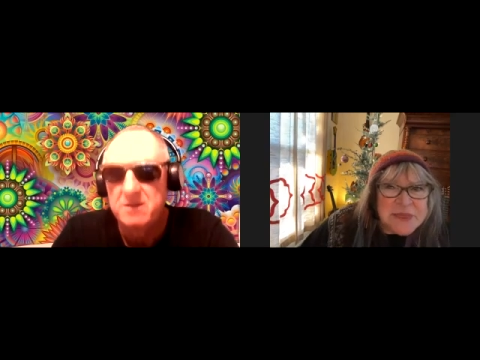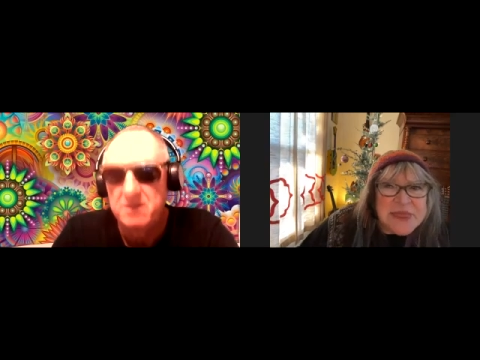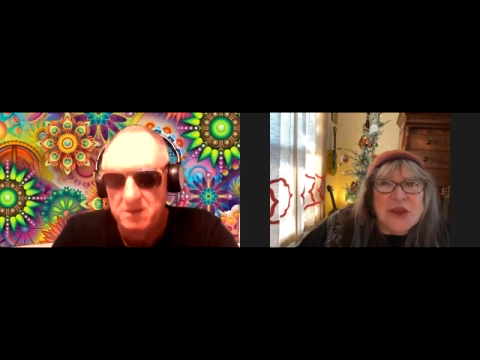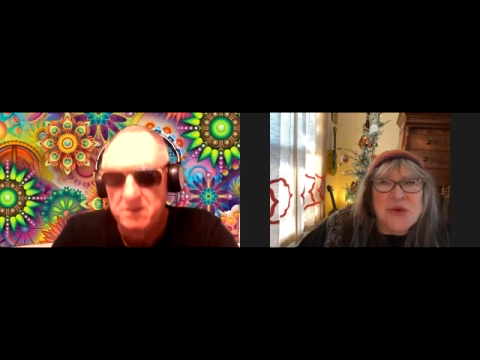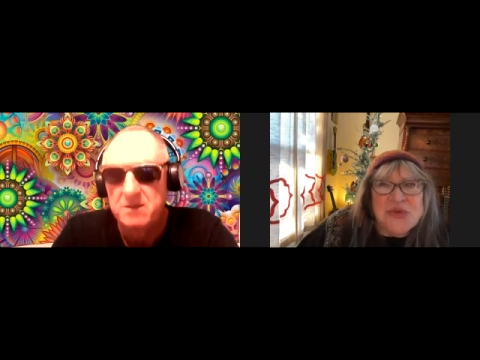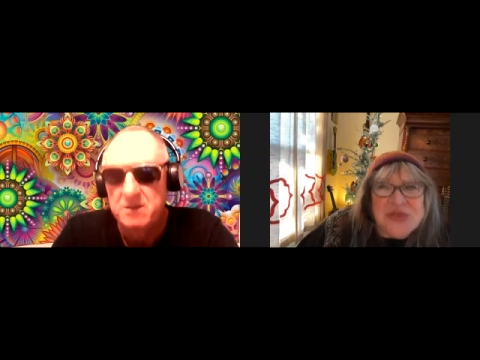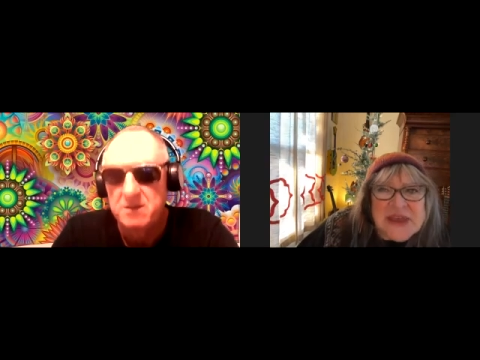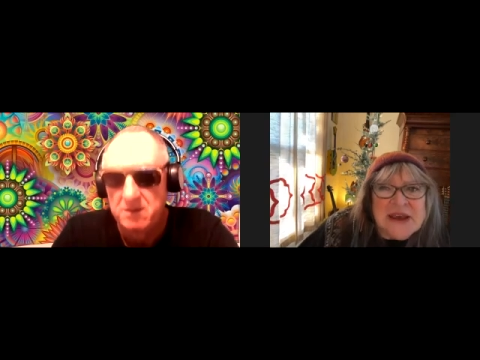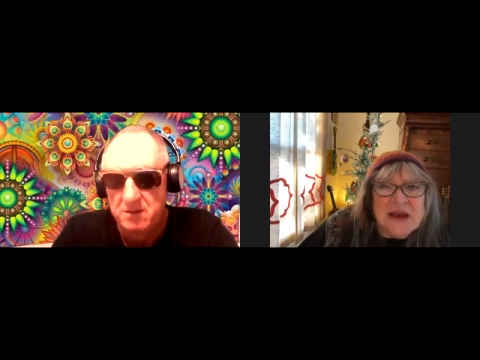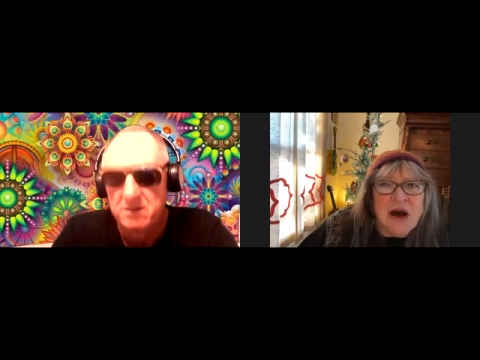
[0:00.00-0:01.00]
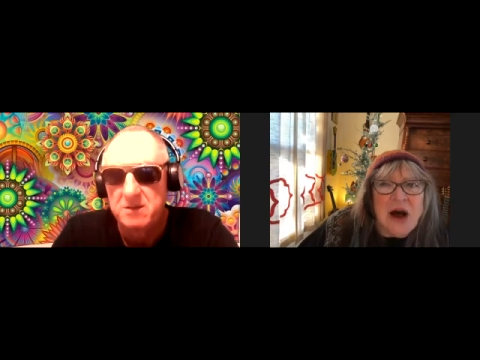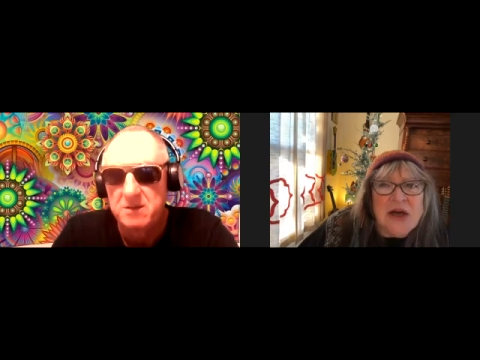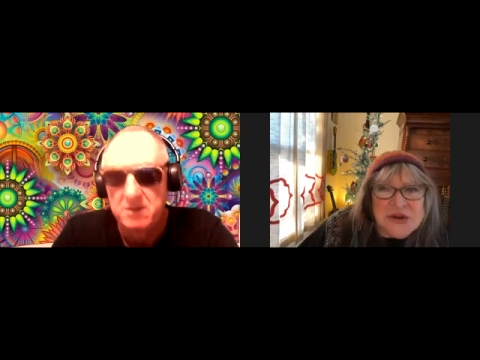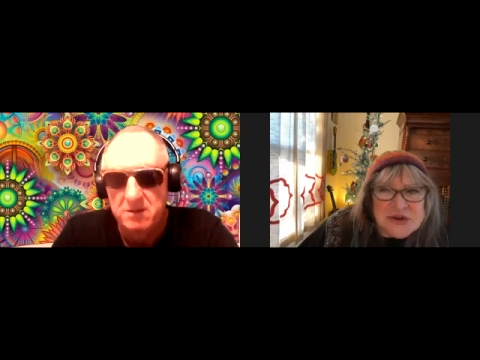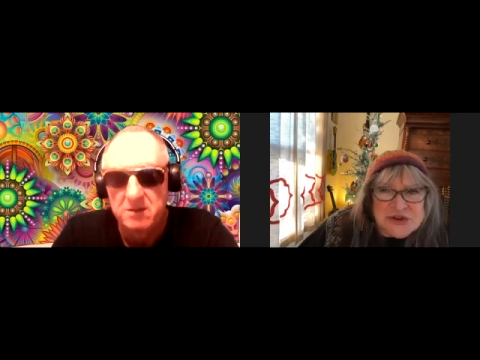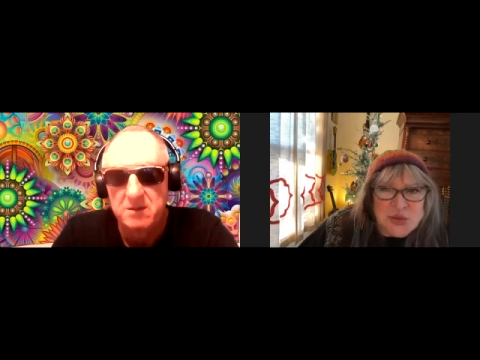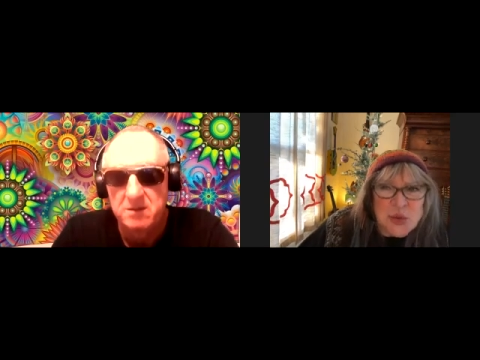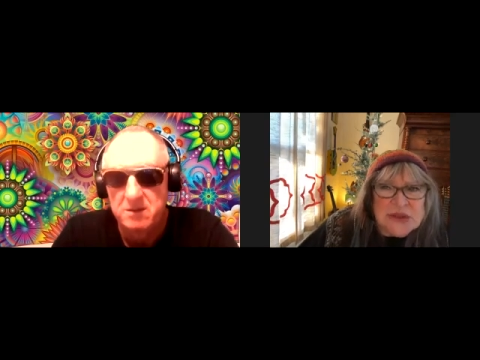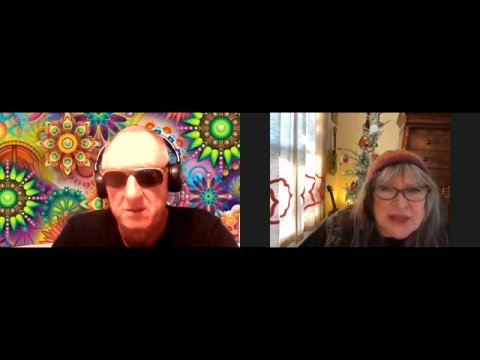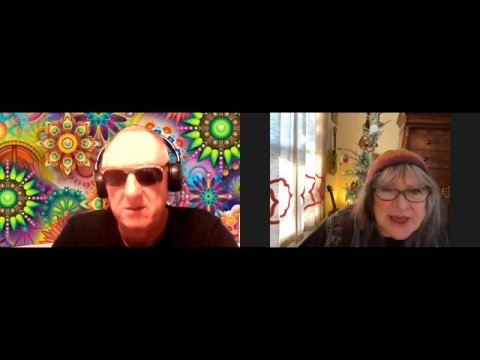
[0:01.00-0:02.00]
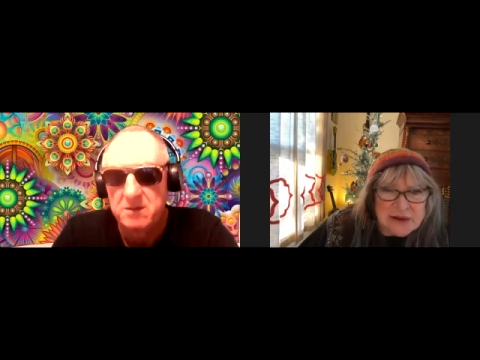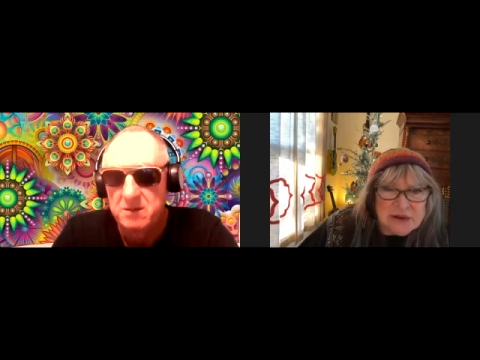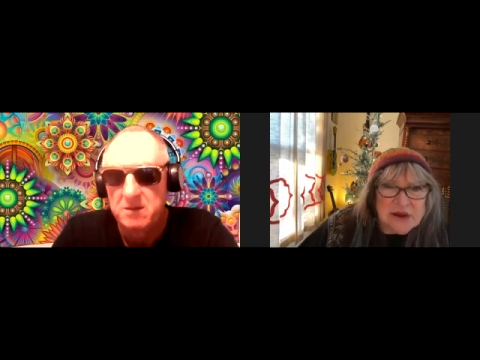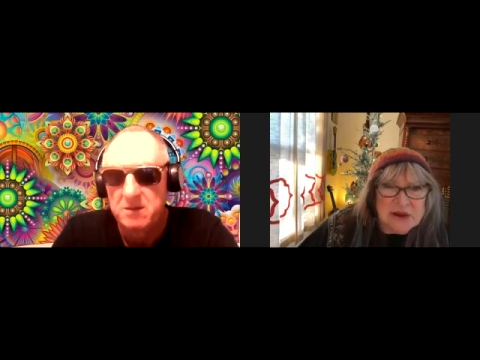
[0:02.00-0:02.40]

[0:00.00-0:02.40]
Speaker 1: that you think others will like.